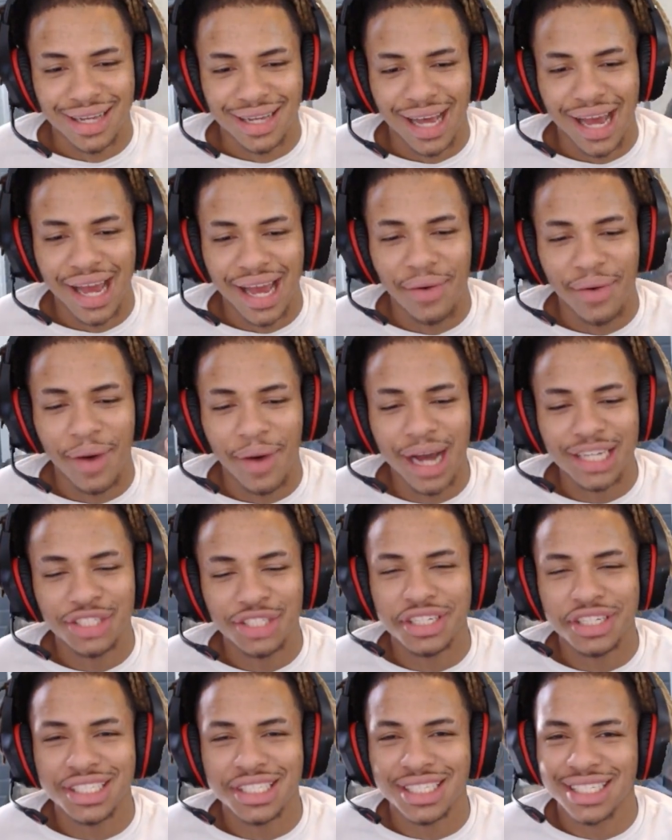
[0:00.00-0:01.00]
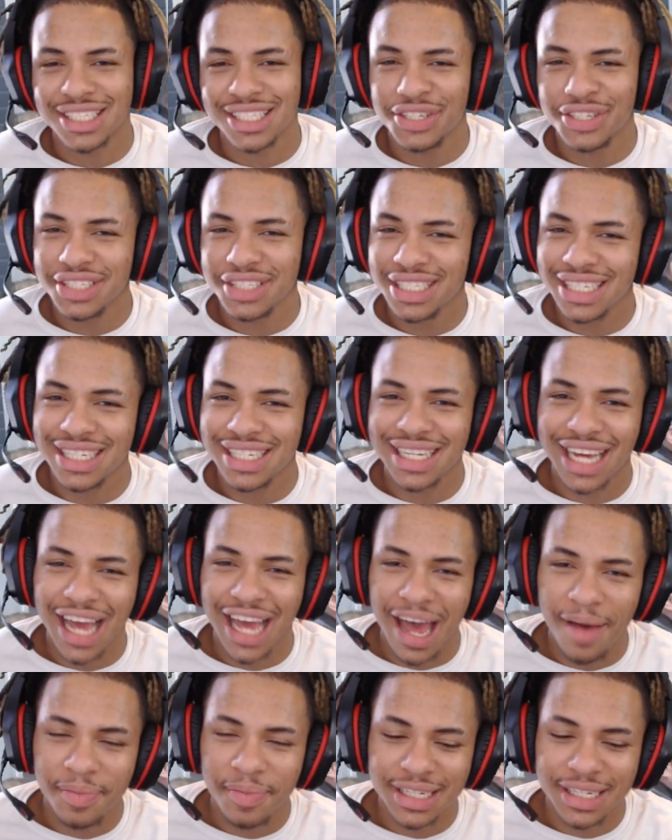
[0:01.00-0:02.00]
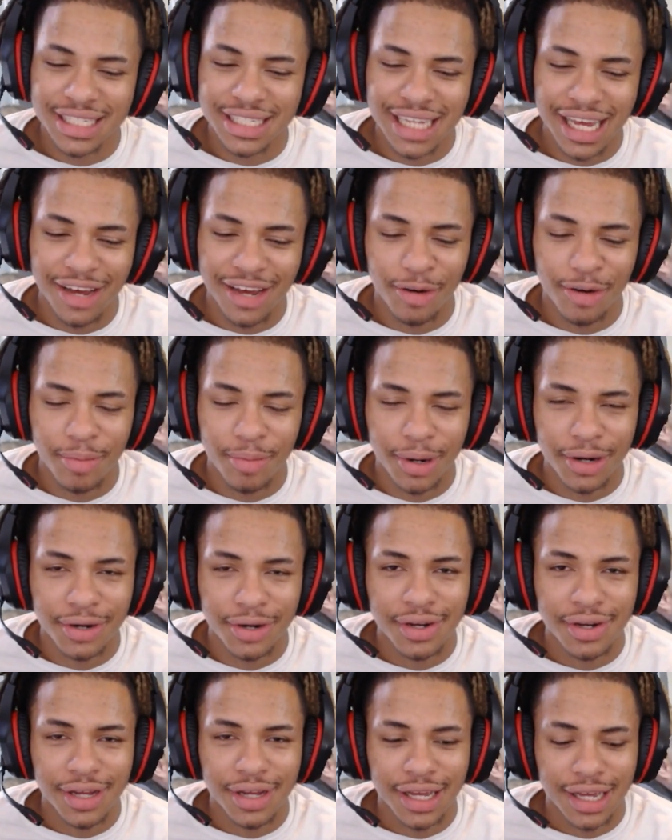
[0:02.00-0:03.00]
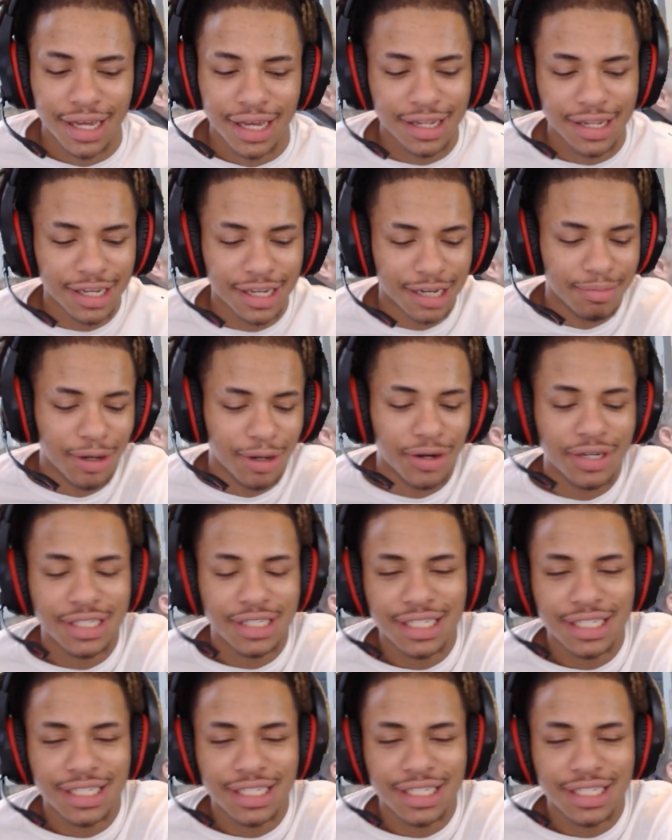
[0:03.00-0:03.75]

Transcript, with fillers: hey, watch Tristan. Tristan look happy as hell, bro. Look, bro, this